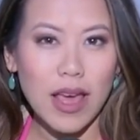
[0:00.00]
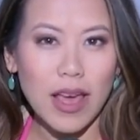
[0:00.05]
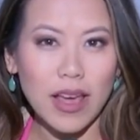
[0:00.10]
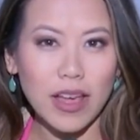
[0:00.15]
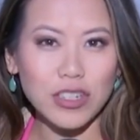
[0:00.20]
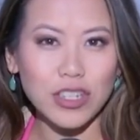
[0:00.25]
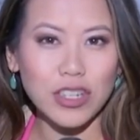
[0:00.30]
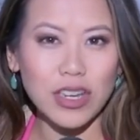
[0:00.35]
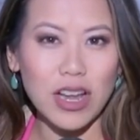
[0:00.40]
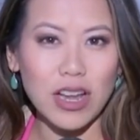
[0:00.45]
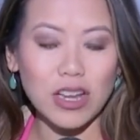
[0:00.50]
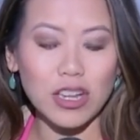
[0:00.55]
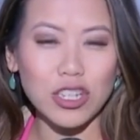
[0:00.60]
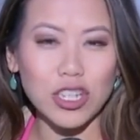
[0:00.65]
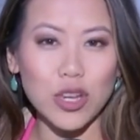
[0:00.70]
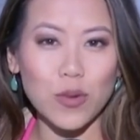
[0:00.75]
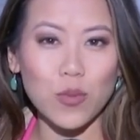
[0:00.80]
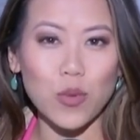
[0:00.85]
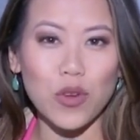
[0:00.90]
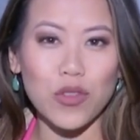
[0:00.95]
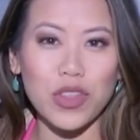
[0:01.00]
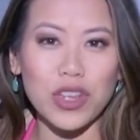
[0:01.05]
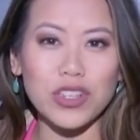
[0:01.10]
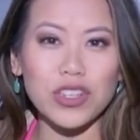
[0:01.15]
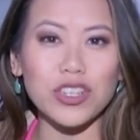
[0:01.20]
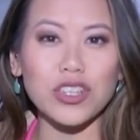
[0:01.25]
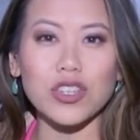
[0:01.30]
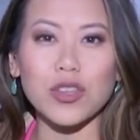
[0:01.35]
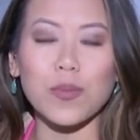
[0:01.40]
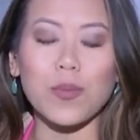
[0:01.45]
Hey, Janelle and Jimbo,
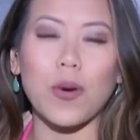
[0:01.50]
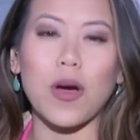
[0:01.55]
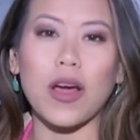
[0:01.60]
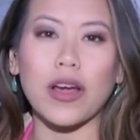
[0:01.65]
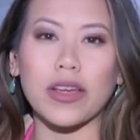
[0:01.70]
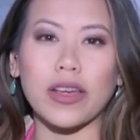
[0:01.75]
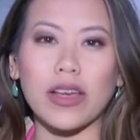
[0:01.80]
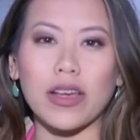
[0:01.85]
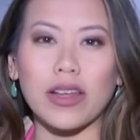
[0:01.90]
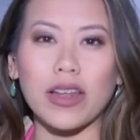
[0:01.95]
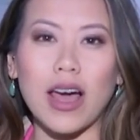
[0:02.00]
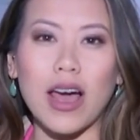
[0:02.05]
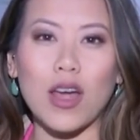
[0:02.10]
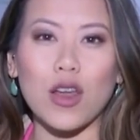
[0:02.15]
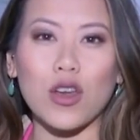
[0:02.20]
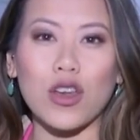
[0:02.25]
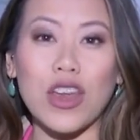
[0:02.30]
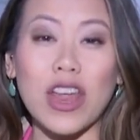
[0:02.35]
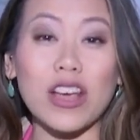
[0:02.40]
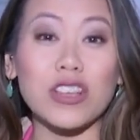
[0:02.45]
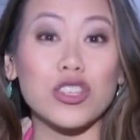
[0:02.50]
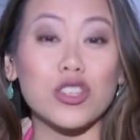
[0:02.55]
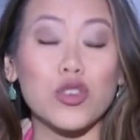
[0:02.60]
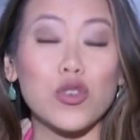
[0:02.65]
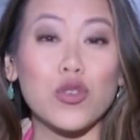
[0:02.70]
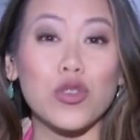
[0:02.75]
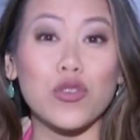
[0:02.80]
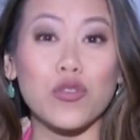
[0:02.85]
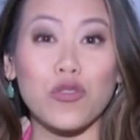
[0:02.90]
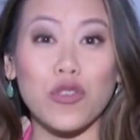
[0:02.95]
this is the parking lot next
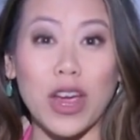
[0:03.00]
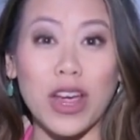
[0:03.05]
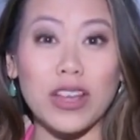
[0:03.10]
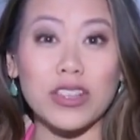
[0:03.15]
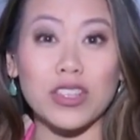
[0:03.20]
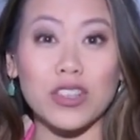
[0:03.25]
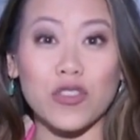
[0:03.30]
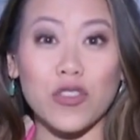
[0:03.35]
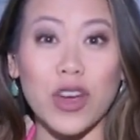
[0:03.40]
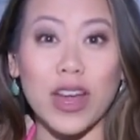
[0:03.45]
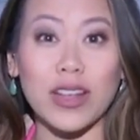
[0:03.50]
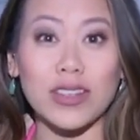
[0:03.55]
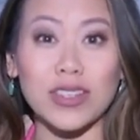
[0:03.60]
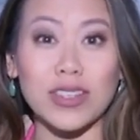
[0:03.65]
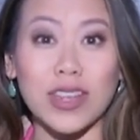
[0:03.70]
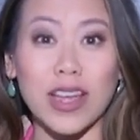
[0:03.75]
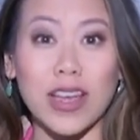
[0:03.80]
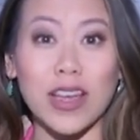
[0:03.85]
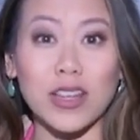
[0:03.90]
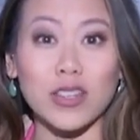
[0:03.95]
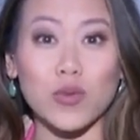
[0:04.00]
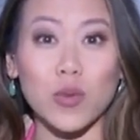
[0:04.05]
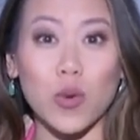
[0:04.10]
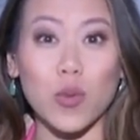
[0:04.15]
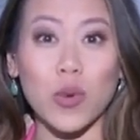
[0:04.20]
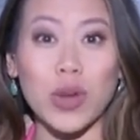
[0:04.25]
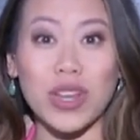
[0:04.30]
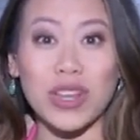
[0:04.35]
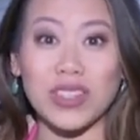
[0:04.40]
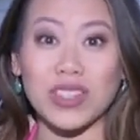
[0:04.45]
to the race grandstands where
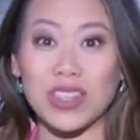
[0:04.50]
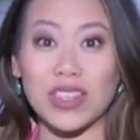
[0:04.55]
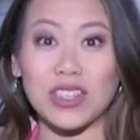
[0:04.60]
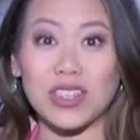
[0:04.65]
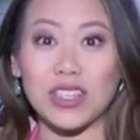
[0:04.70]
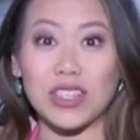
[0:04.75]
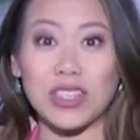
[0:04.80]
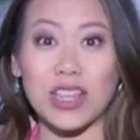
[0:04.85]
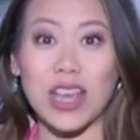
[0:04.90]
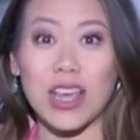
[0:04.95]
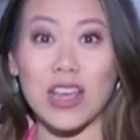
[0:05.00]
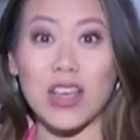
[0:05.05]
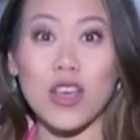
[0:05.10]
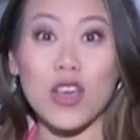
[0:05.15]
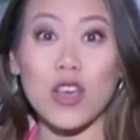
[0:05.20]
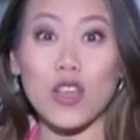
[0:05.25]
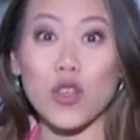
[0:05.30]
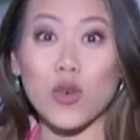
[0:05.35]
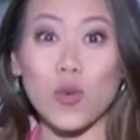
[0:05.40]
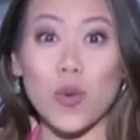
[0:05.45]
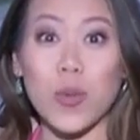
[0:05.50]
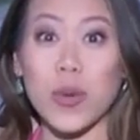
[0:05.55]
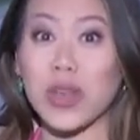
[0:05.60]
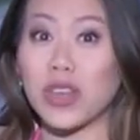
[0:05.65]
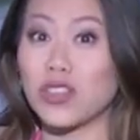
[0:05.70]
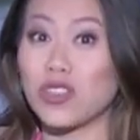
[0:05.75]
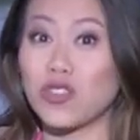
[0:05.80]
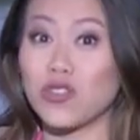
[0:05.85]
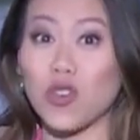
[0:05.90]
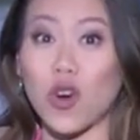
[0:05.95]
witnesses say the
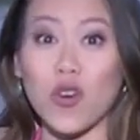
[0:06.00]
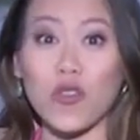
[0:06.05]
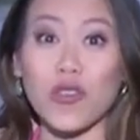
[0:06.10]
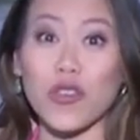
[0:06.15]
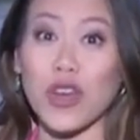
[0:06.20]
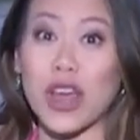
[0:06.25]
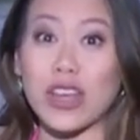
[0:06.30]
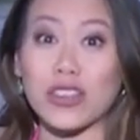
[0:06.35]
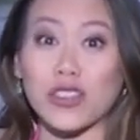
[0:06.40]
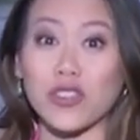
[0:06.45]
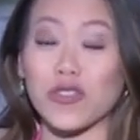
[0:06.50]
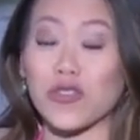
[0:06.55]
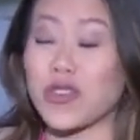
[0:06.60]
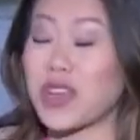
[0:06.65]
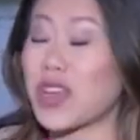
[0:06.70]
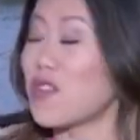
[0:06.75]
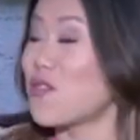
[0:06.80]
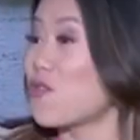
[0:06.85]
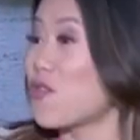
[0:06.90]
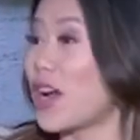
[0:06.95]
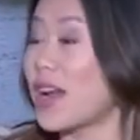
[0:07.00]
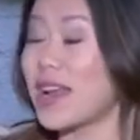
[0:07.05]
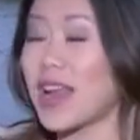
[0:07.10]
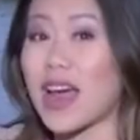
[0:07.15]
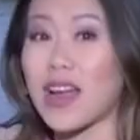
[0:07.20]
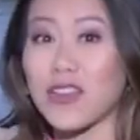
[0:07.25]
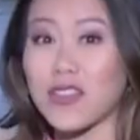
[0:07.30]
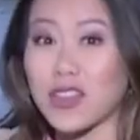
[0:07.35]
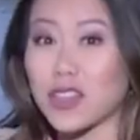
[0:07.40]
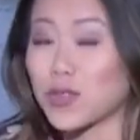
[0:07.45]
woman drove her SUV right
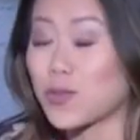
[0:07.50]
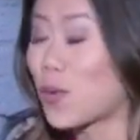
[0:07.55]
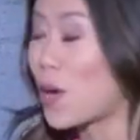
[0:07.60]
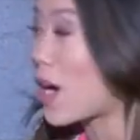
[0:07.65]
out of this